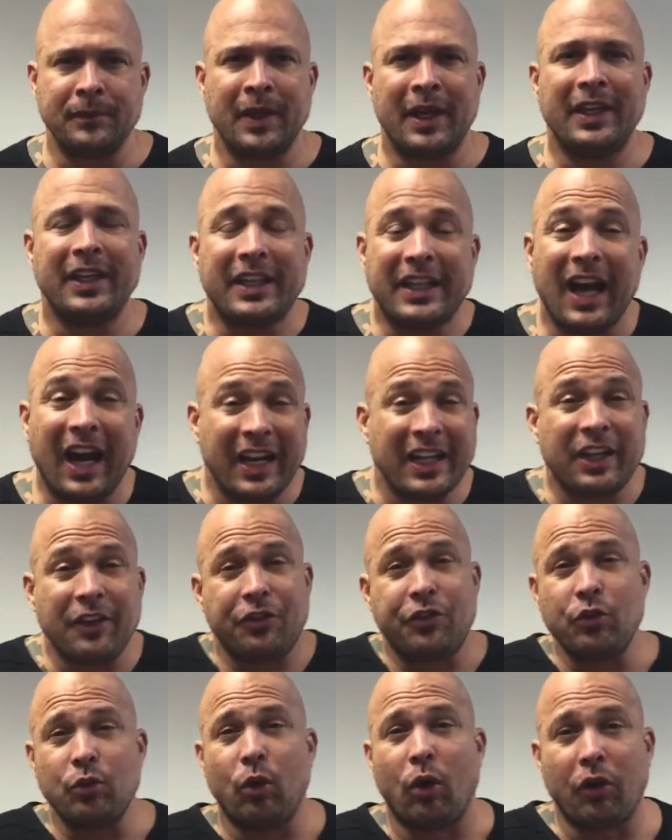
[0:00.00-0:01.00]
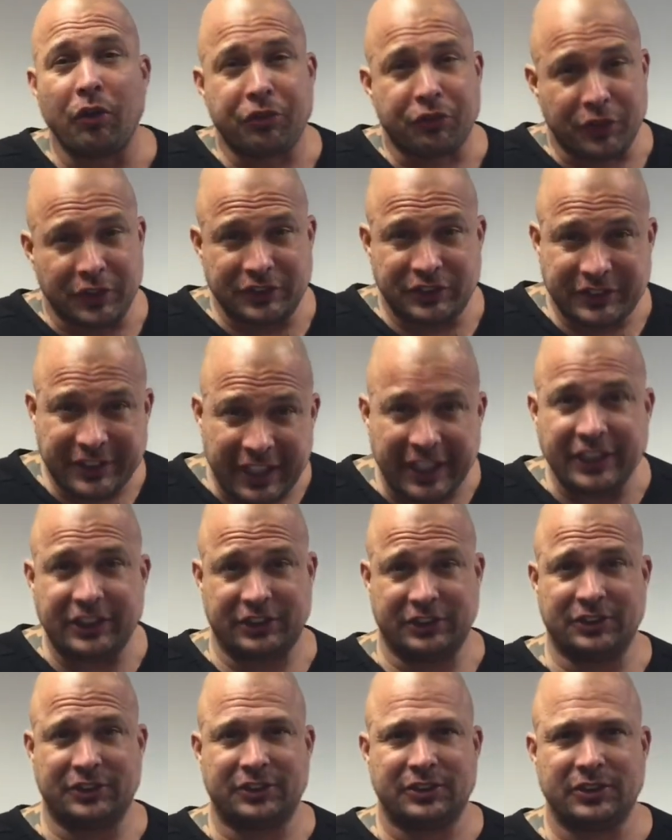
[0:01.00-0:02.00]
And you got to get through all three
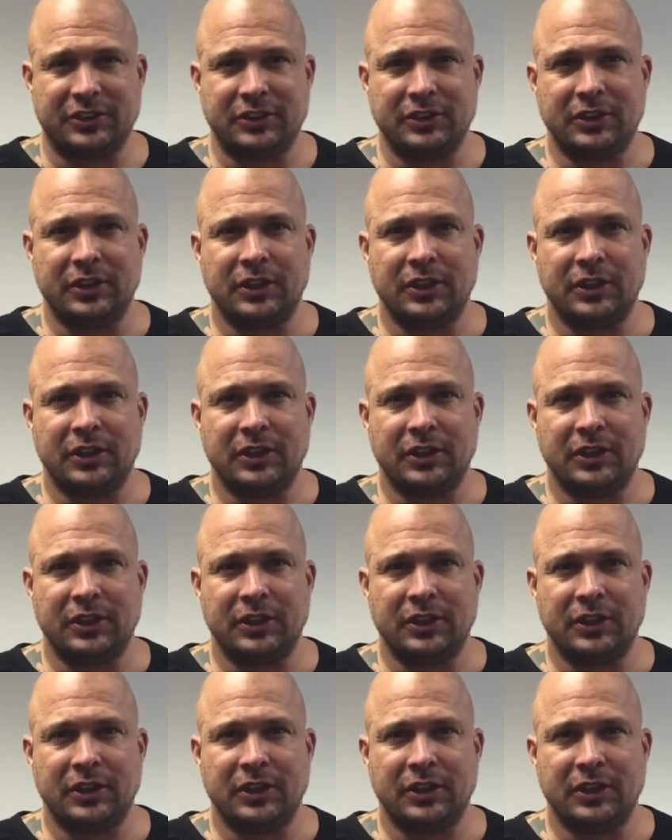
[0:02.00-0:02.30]
stages.